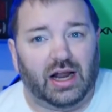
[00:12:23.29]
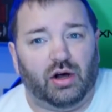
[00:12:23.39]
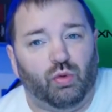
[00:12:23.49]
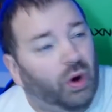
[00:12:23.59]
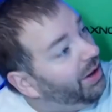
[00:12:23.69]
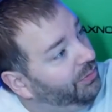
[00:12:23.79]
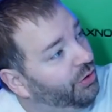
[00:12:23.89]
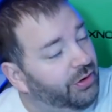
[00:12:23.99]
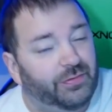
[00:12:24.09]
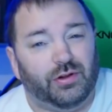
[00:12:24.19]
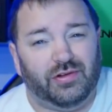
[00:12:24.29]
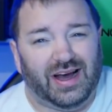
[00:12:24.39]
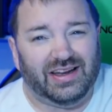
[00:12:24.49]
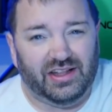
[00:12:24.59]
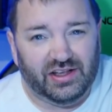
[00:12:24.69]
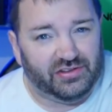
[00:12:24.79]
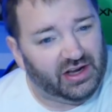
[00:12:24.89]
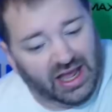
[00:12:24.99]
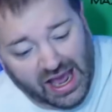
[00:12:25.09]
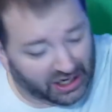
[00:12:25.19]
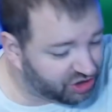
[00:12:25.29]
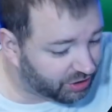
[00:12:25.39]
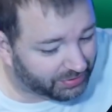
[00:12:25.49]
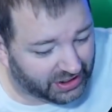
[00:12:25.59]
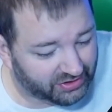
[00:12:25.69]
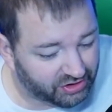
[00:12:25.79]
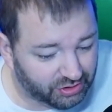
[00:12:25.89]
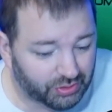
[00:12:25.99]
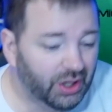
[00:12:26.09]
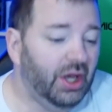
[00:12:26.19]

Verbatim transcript: a whiteboard full of ideas that I actually plan to do,